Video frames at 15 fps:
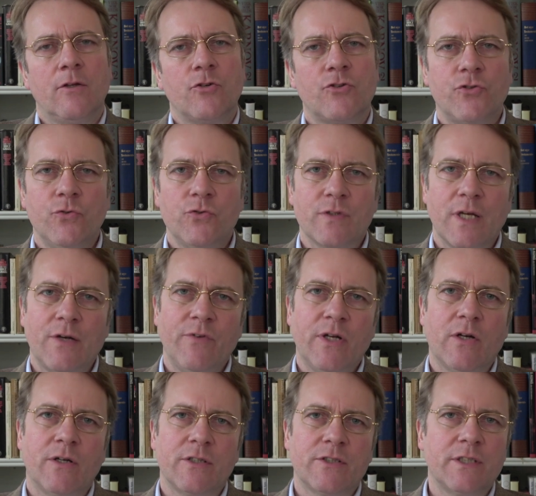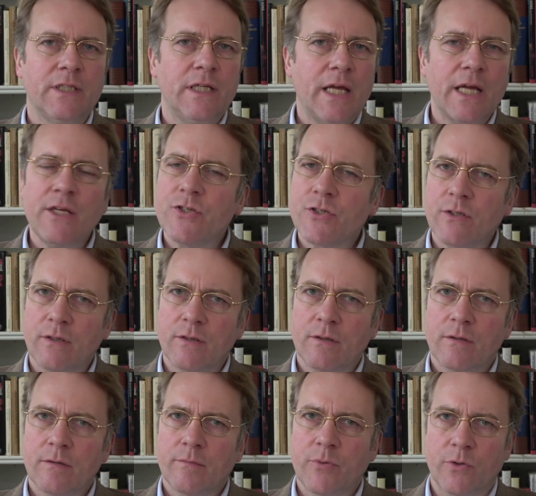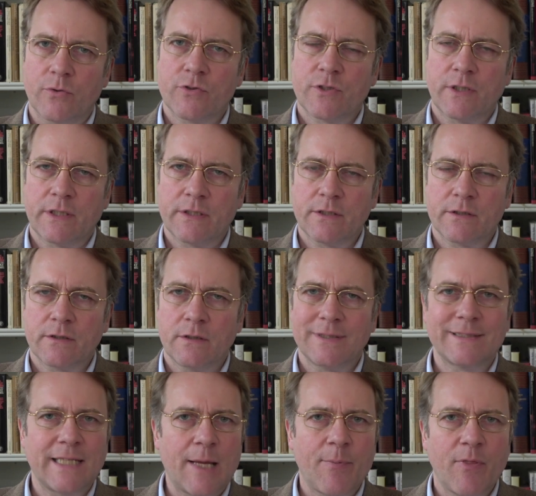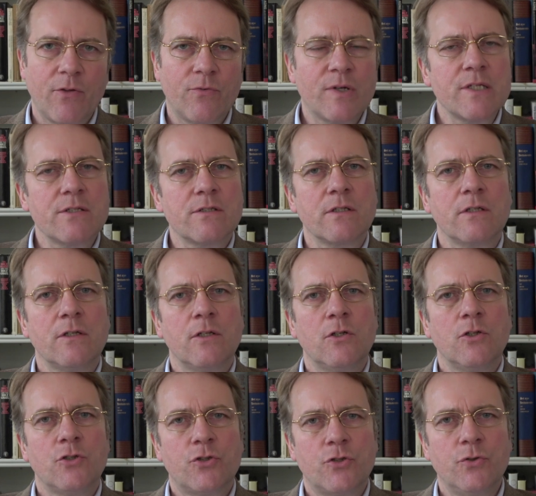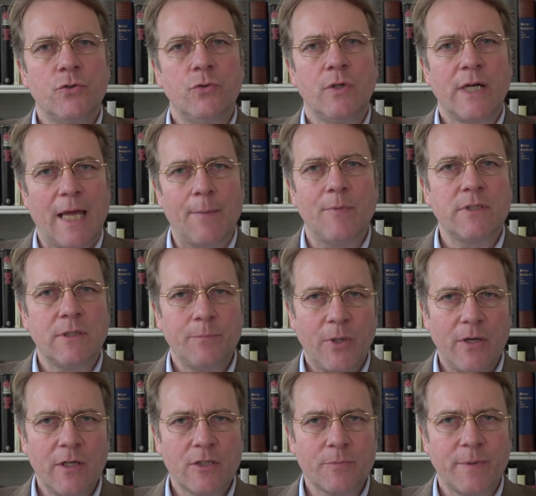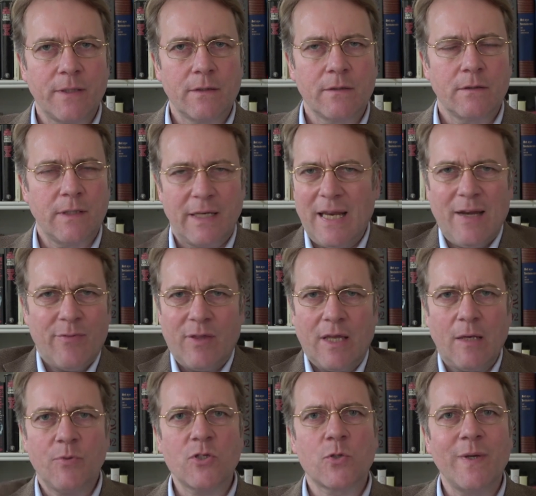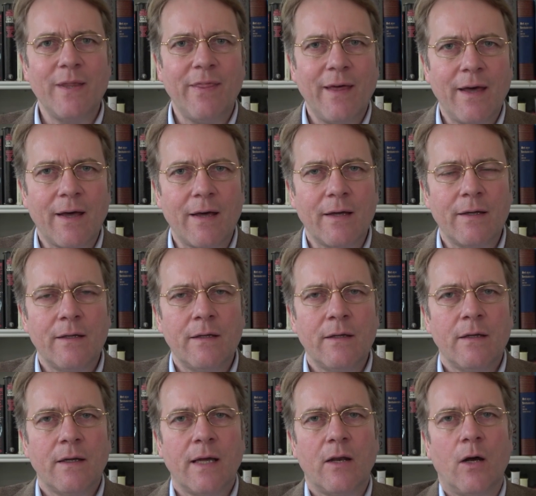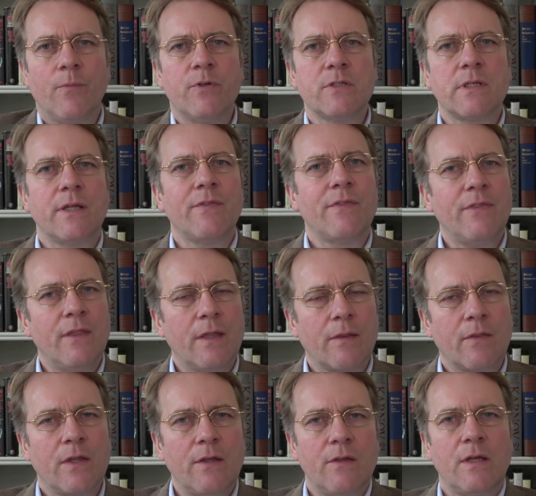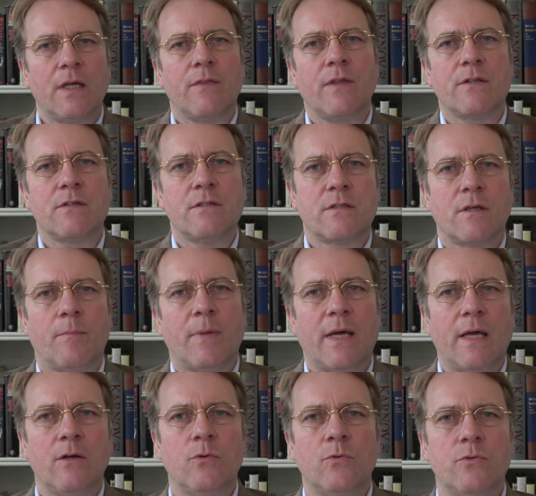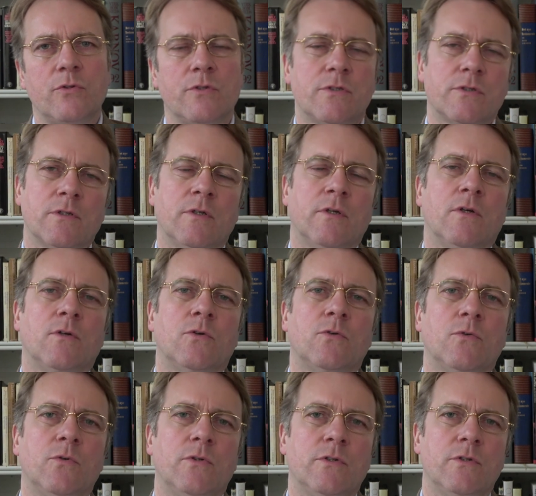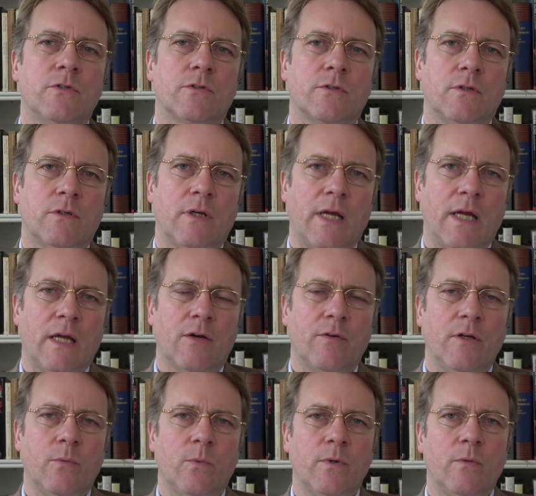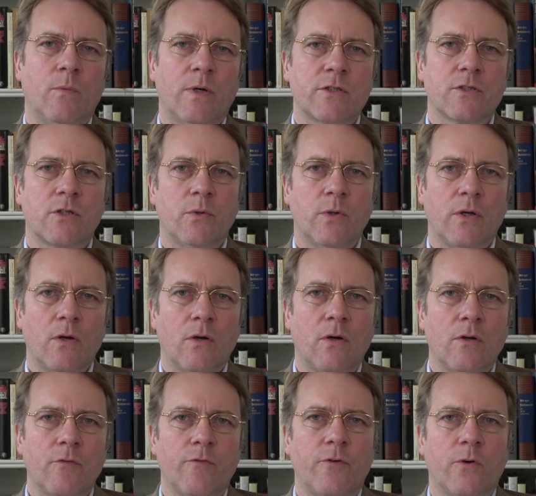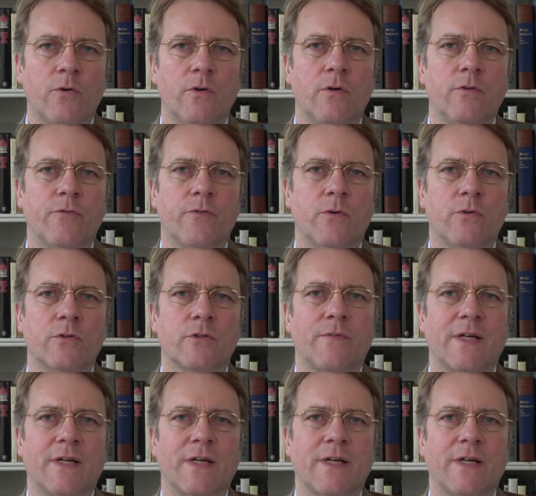truce and reconciliation process, slap on the wrist, to capital punishment, and anything in between there. And obviously, this is a man who is angry with what's going on, forced